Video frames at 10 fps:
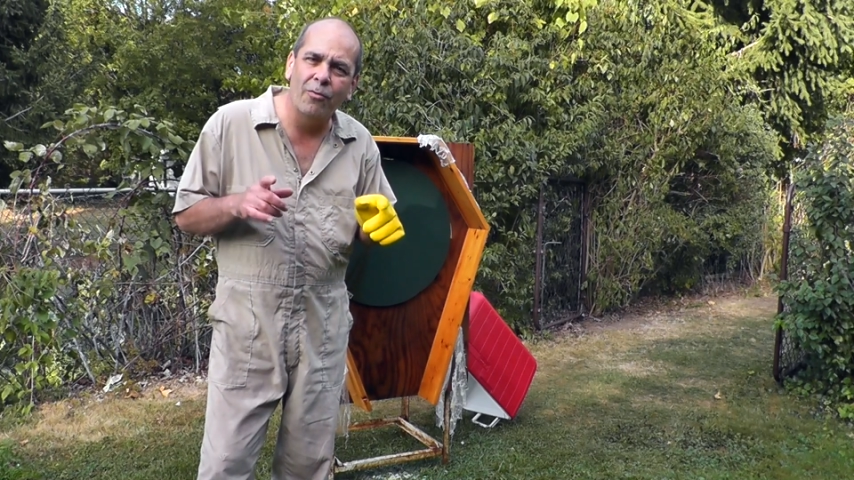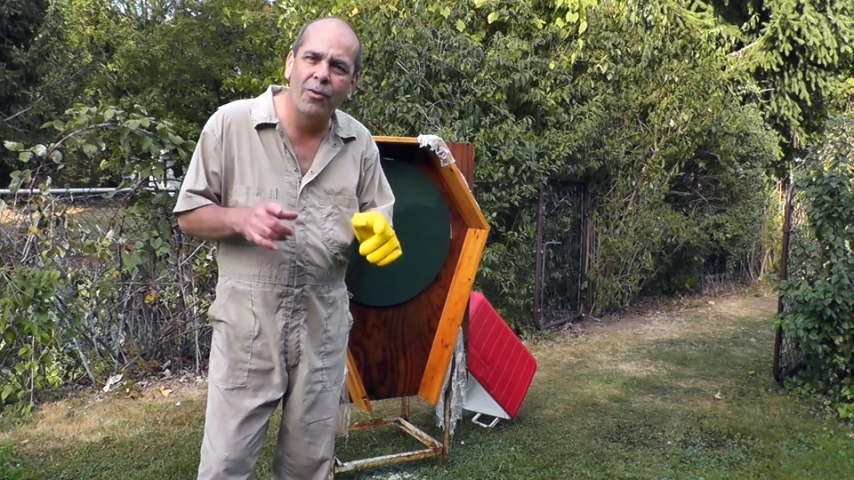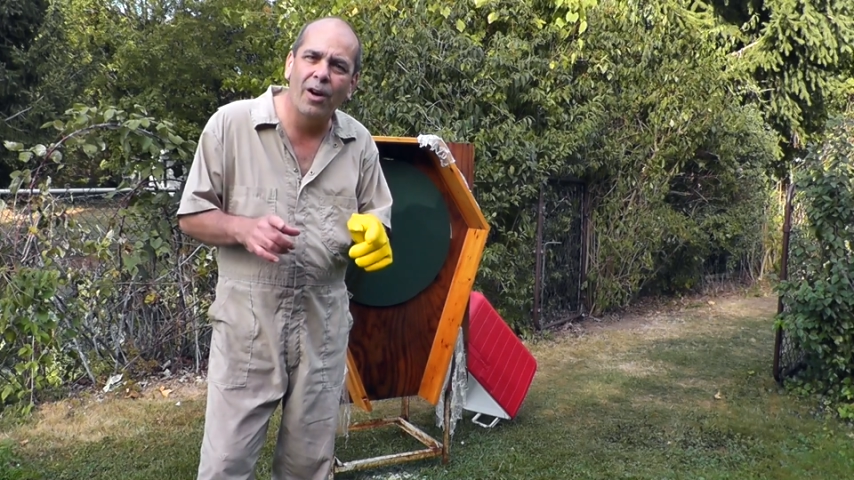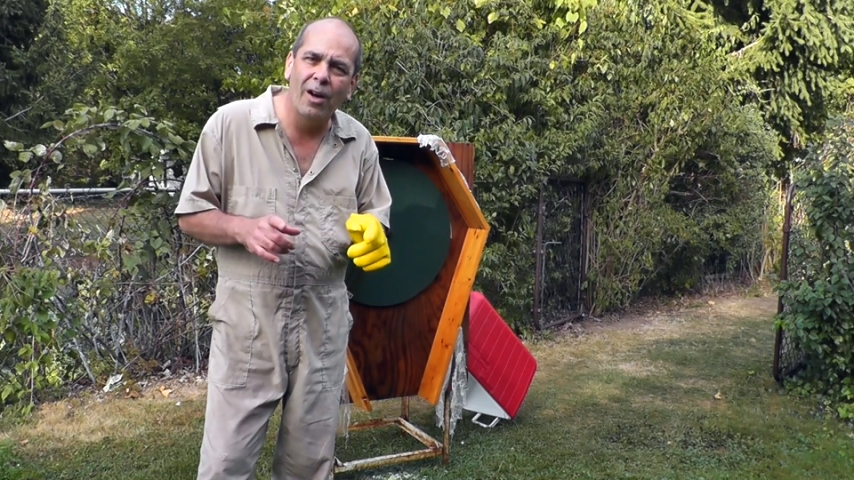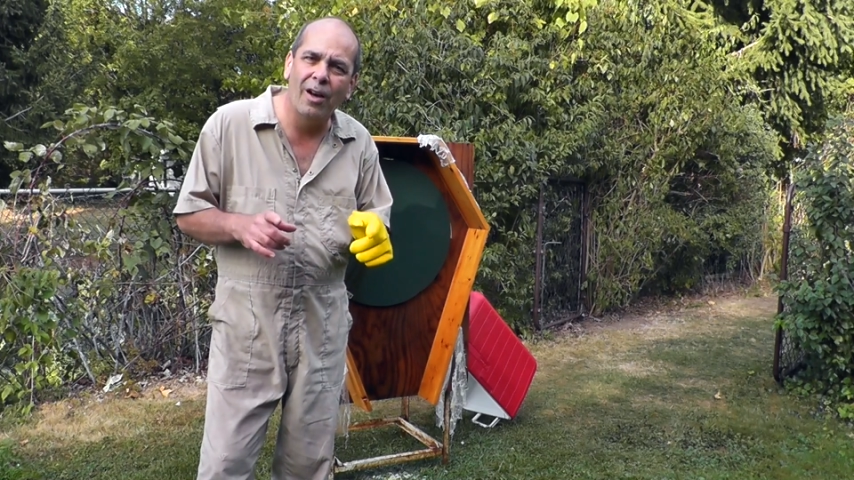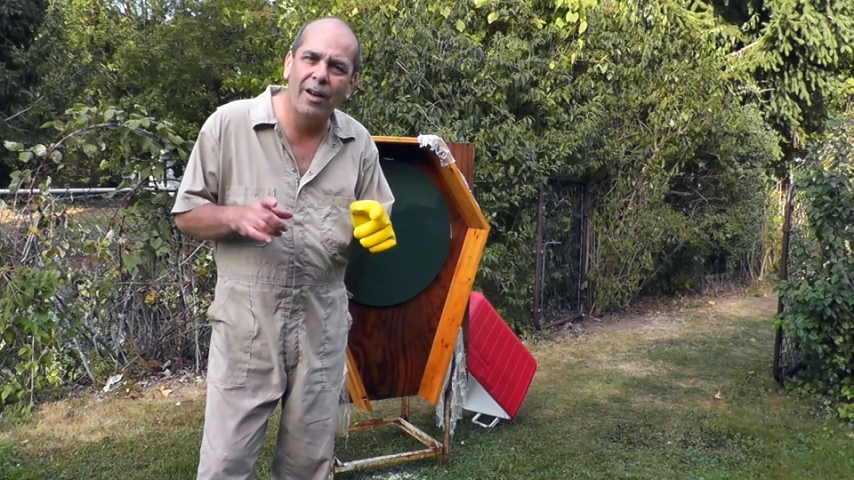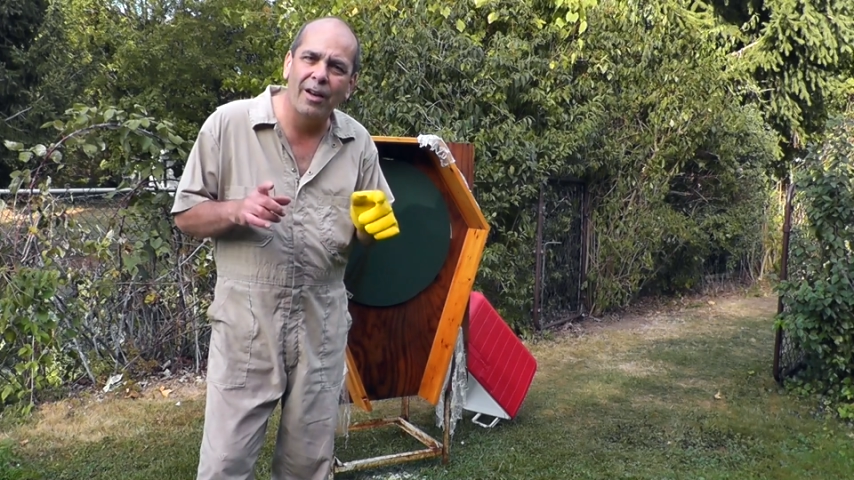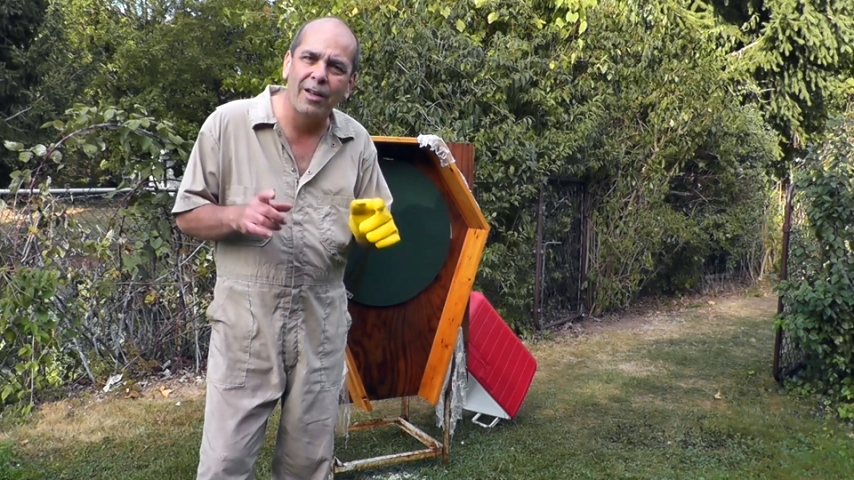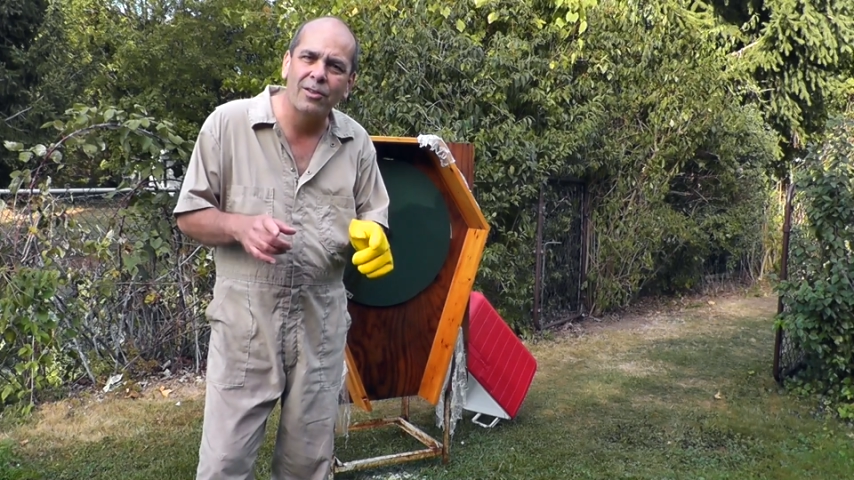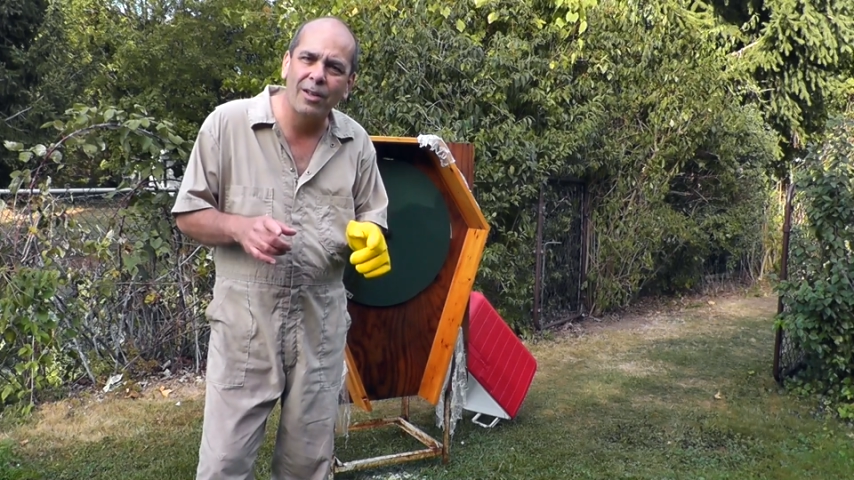fun
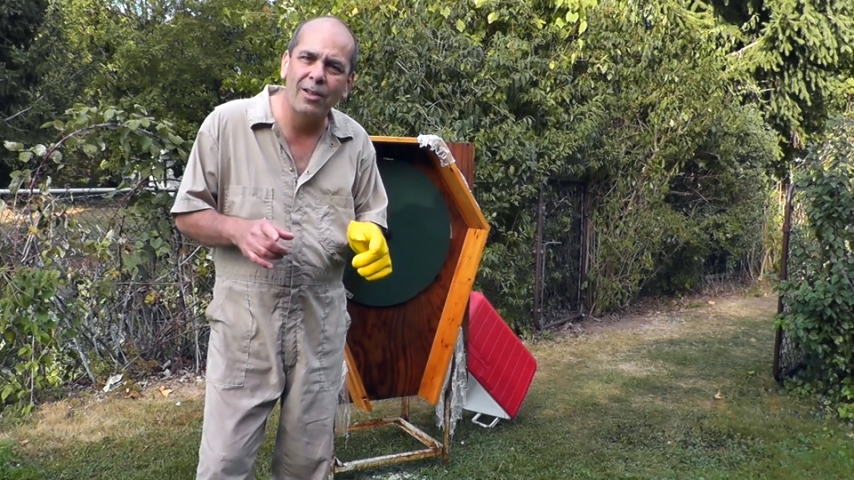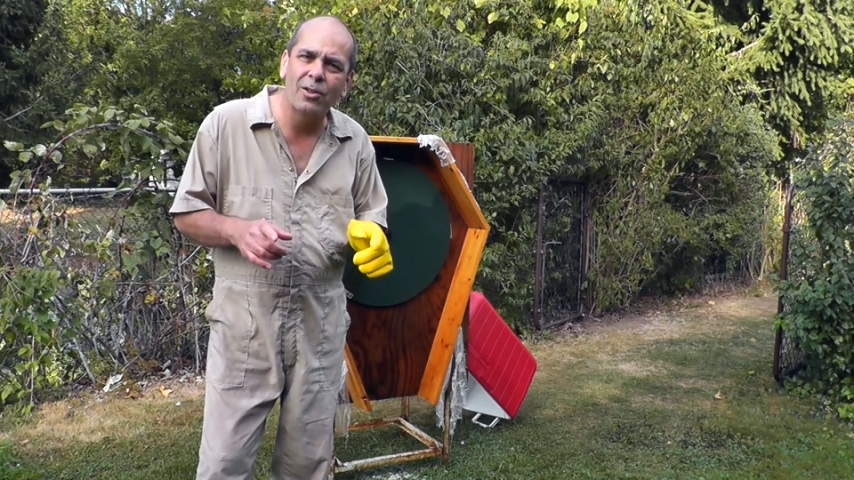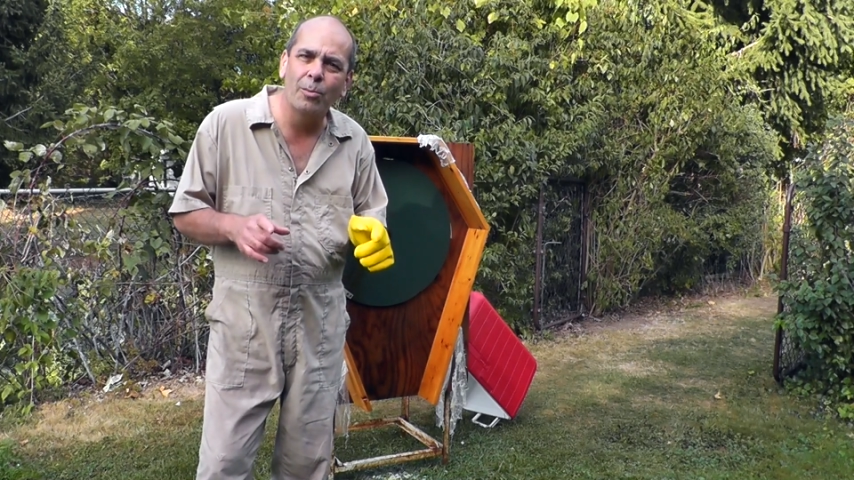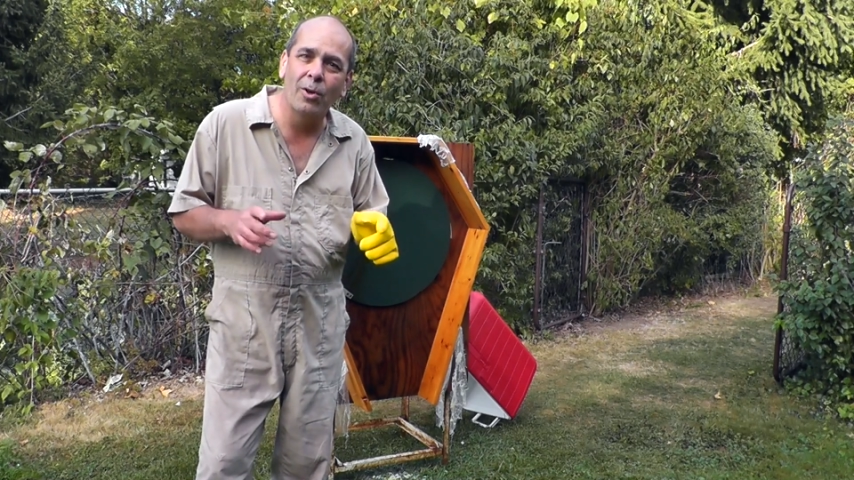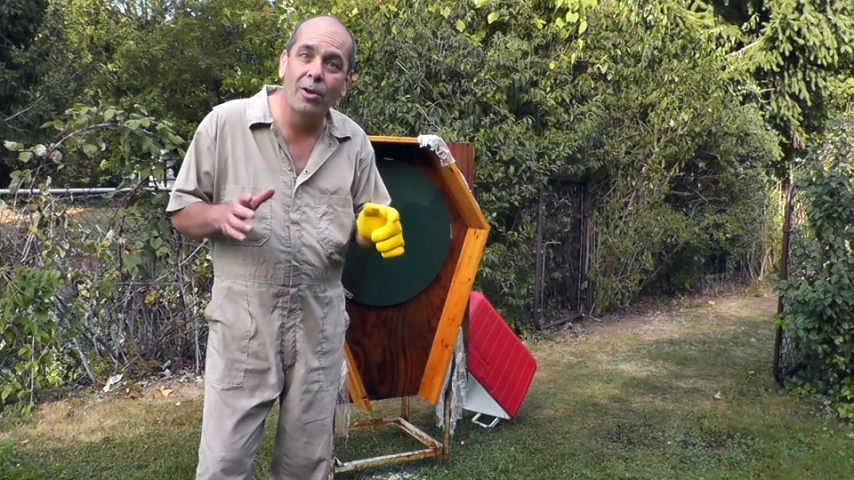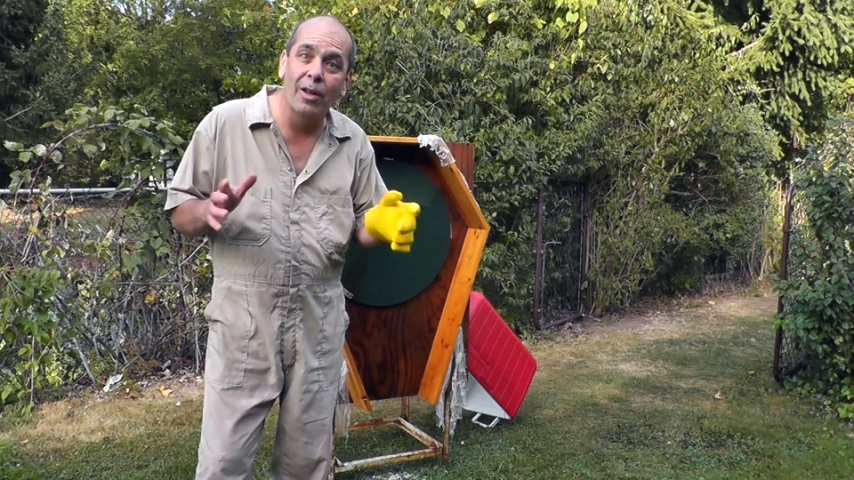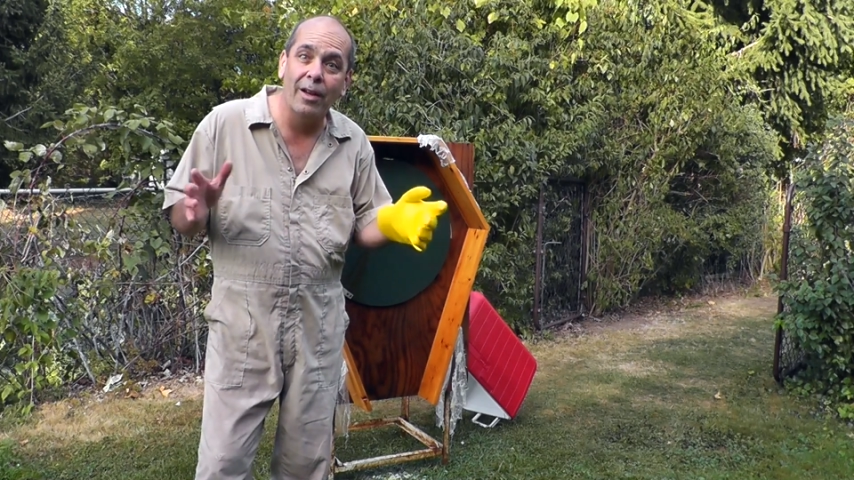and accessible